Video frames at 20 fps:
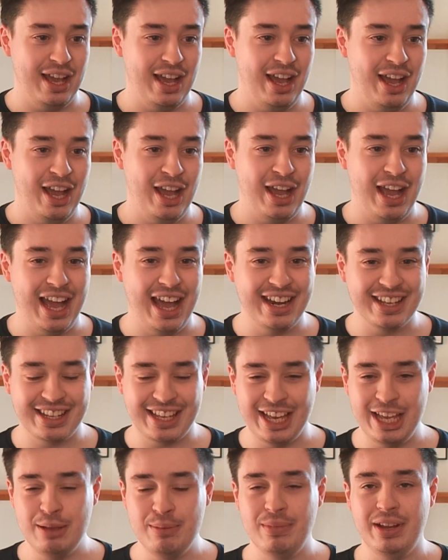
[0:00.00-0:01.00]
Uh, and a
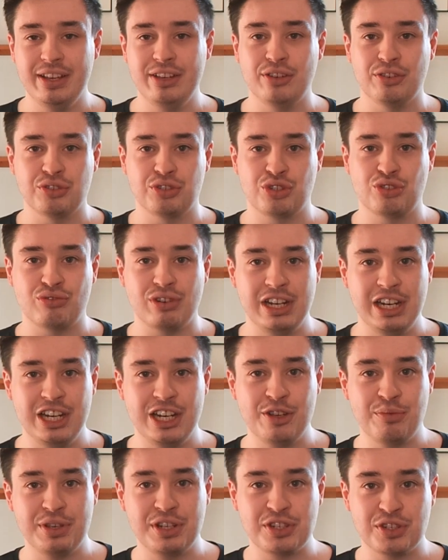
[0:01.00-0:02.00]
game like
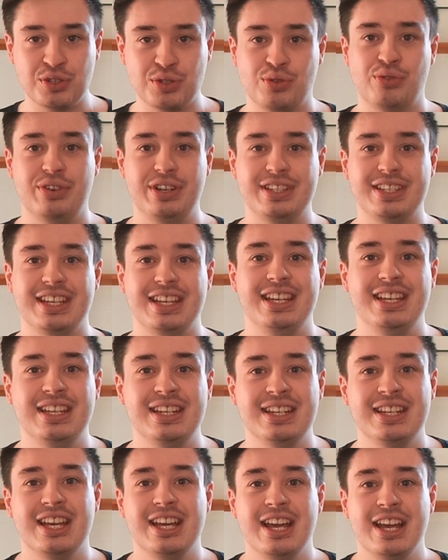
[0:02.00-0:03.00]
Australia, we saw it
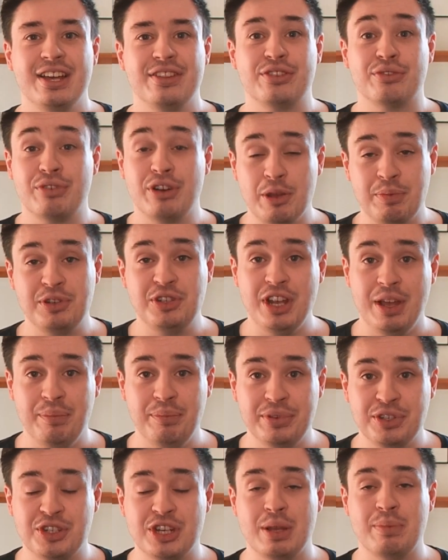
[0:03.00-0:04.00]
in the Rugby
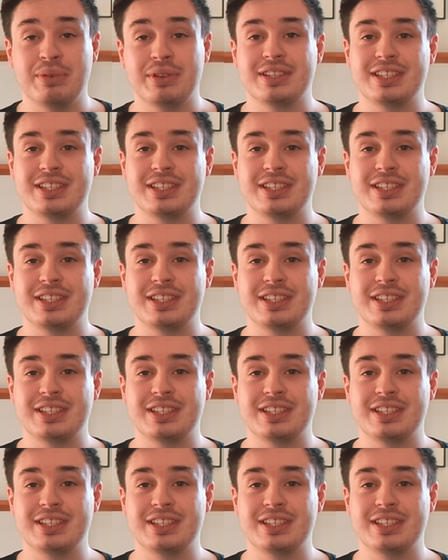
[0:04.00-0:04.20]
Championship.